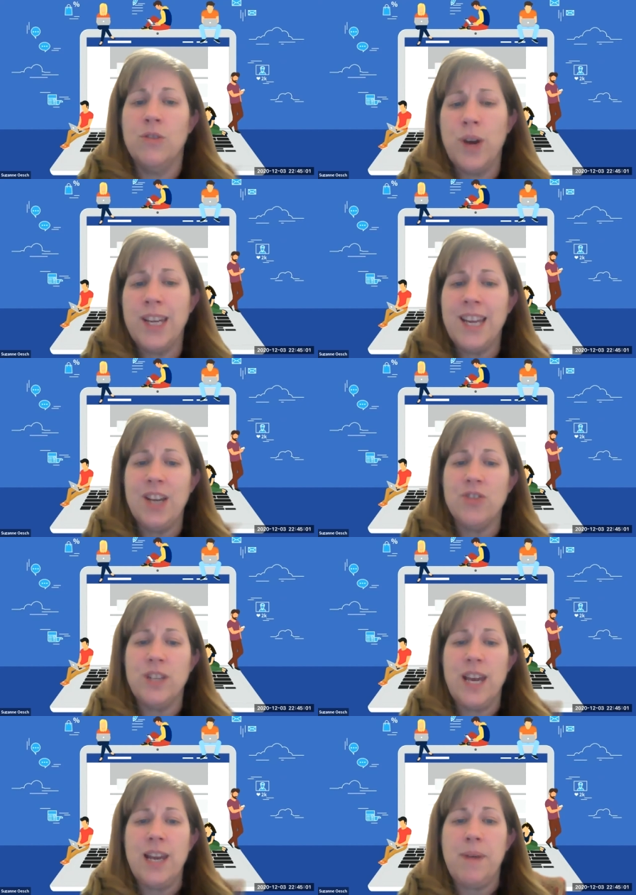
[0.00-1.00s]
do I need to
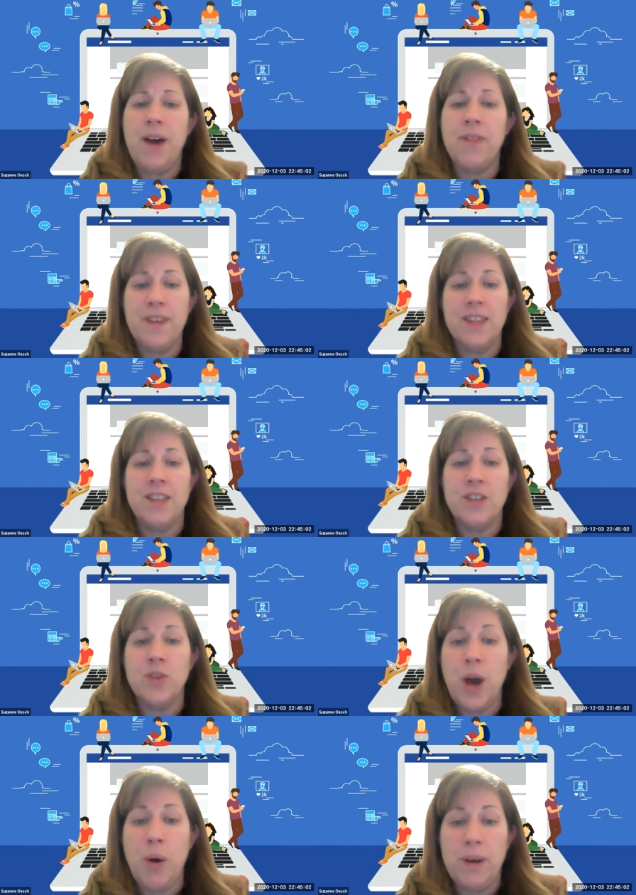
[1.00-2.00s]
understand about this
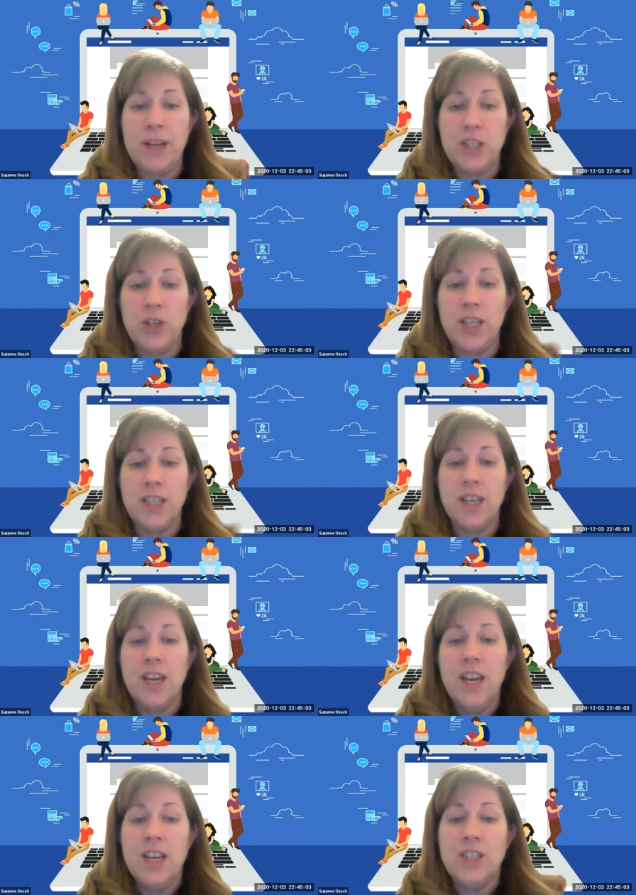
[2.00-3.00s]
to help my students?
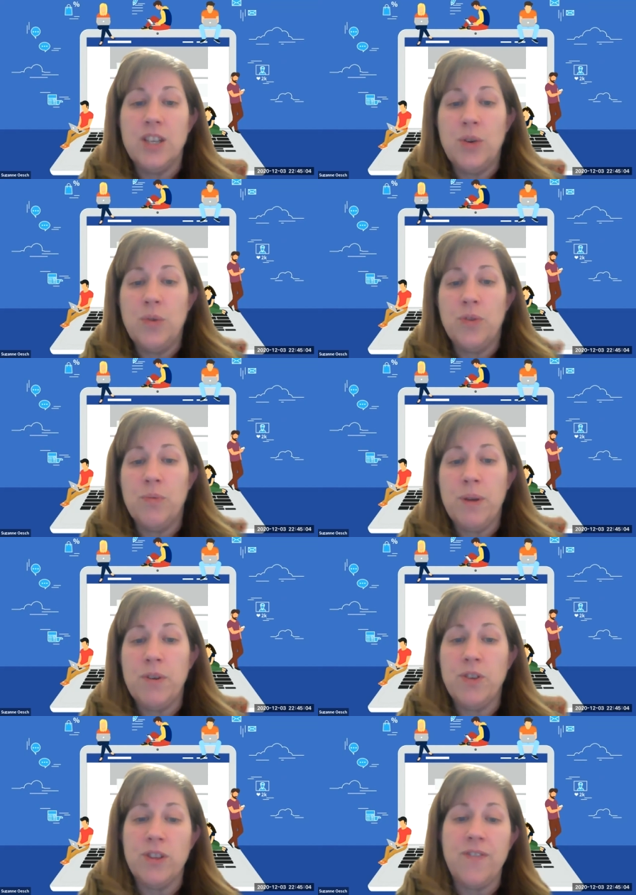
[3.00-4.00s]
So through my
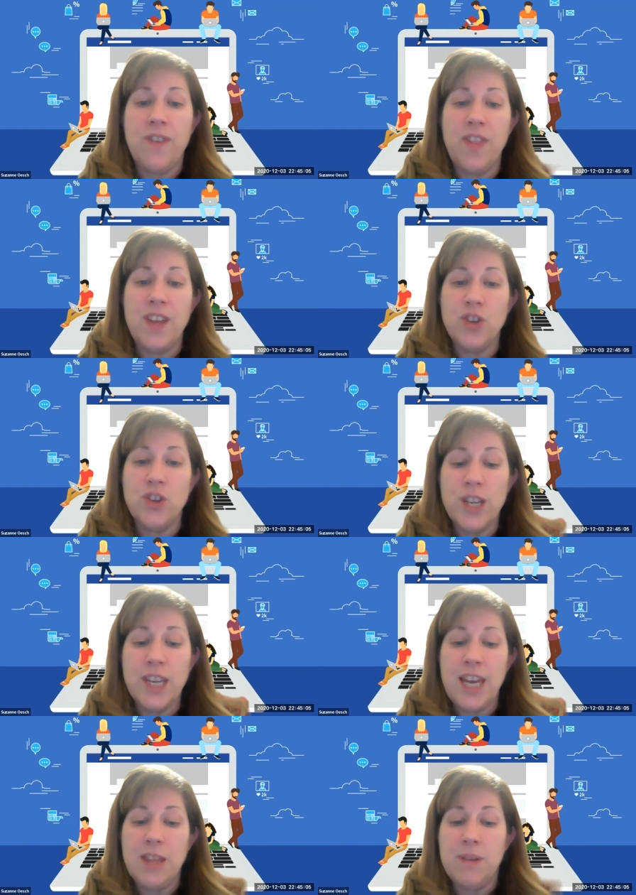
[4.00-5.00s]
research, I found that student
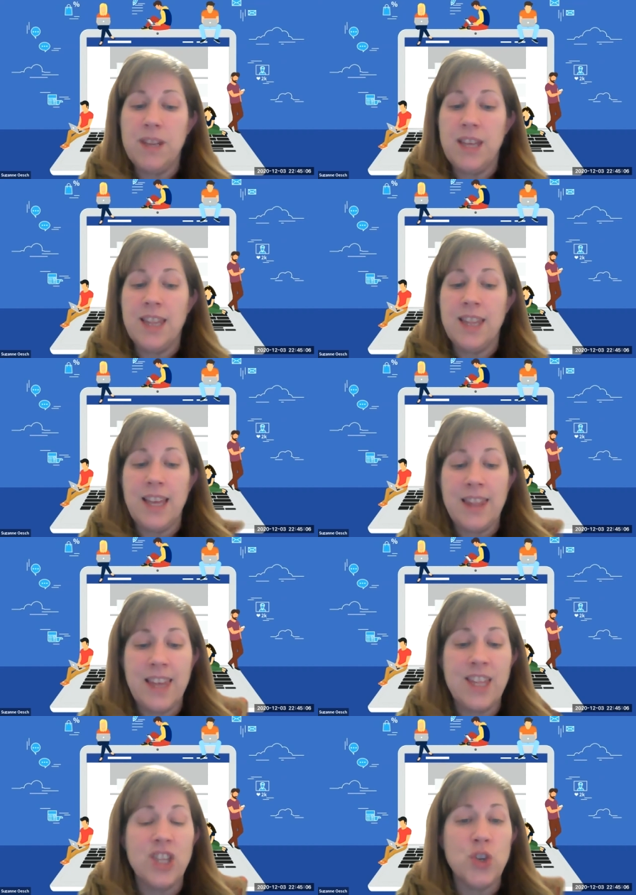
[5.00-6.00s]
engagement is
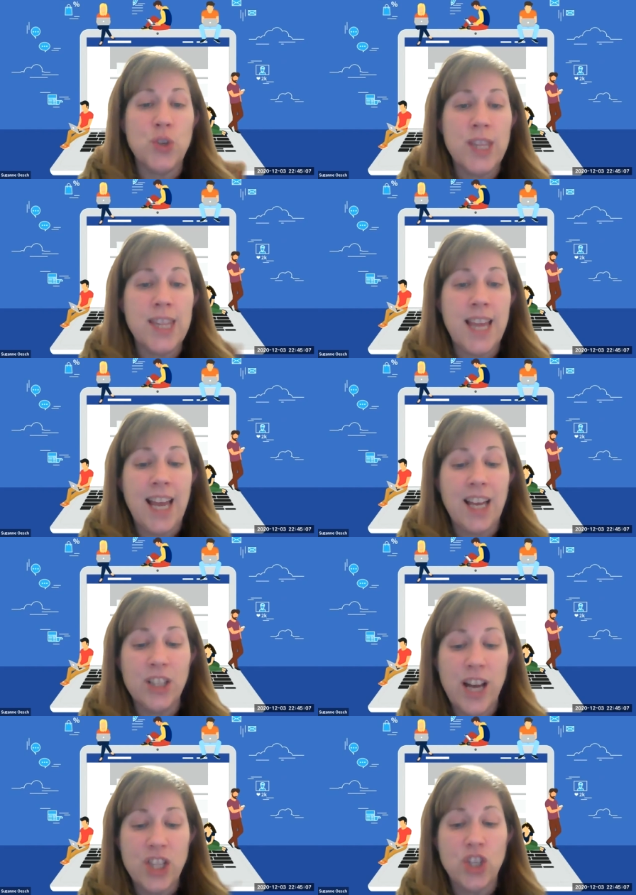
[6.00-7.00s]
the student's
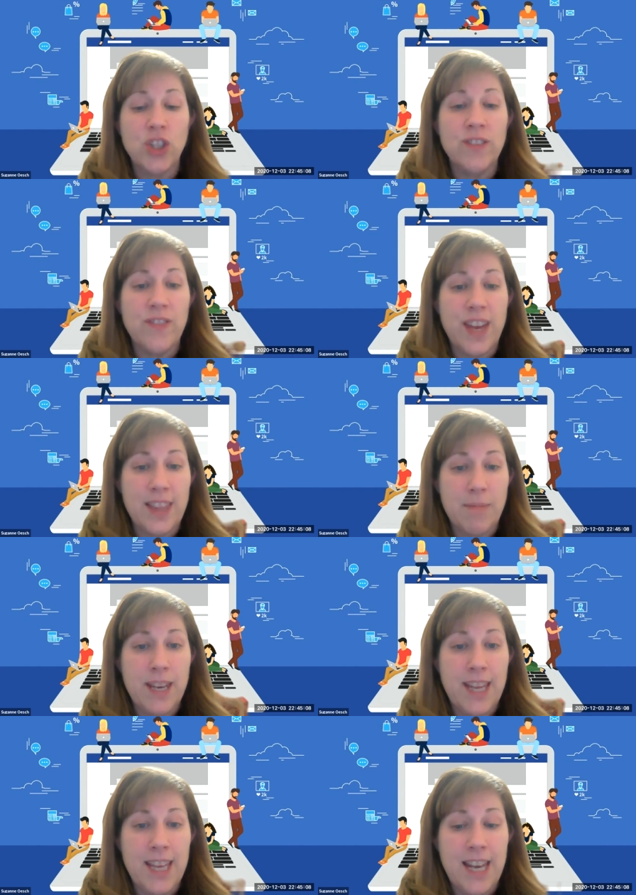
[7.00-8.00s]
psychological
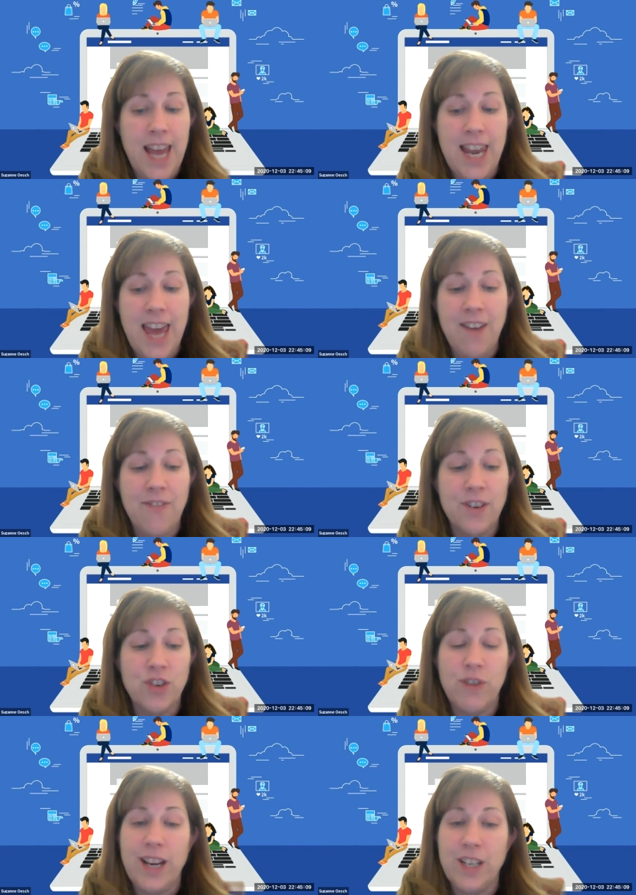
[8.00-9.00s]
investment in and effort
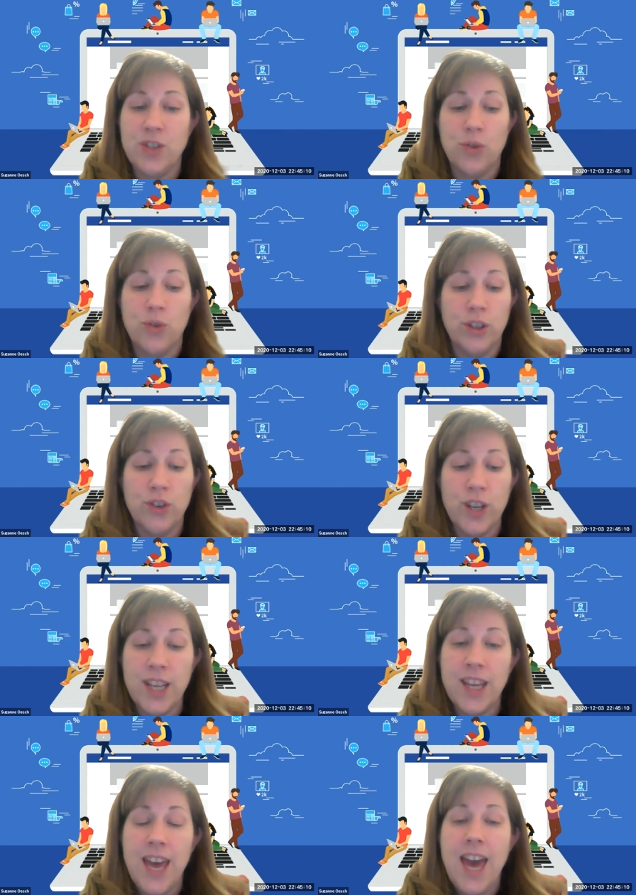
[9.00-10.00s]
directed toward
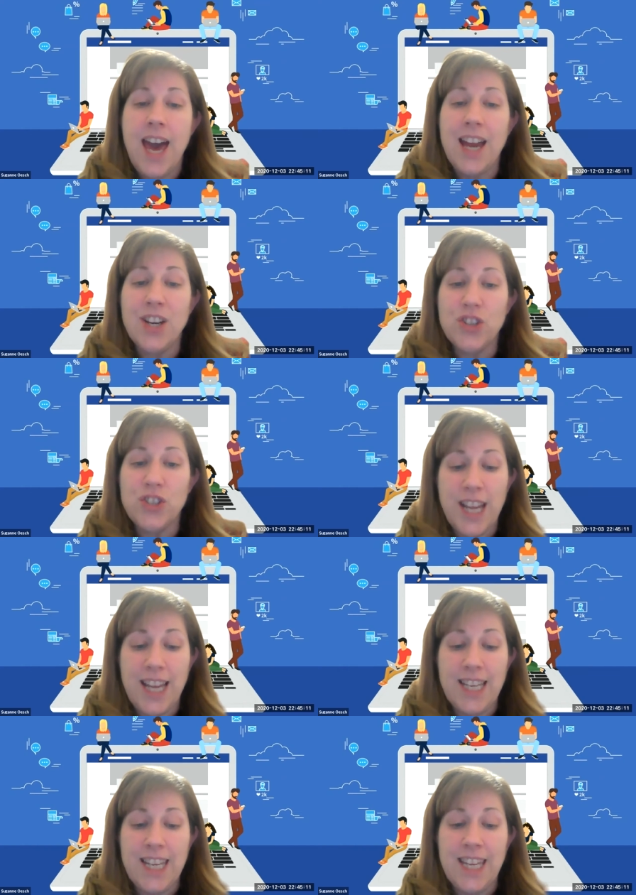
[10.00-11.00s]
learning,
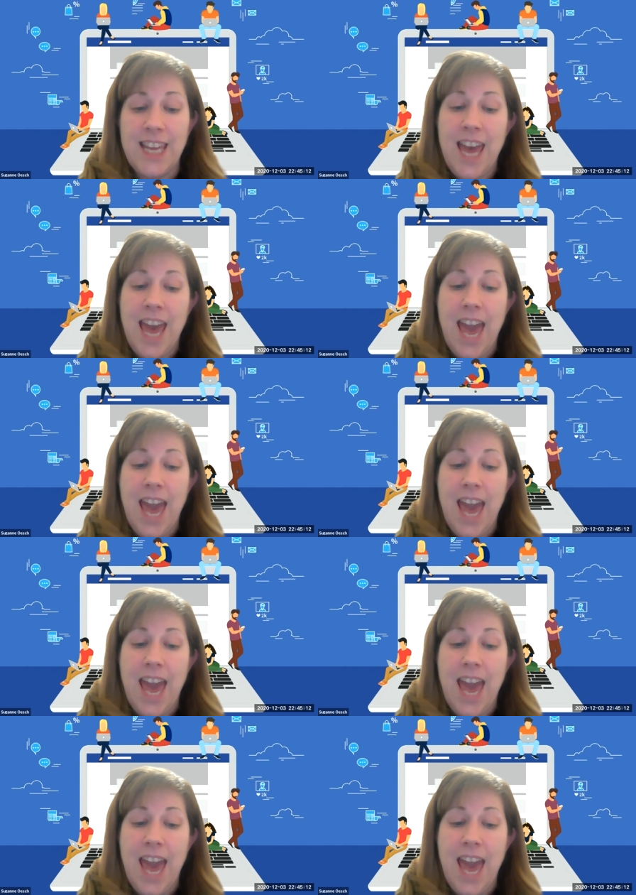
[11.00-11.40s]
understanding,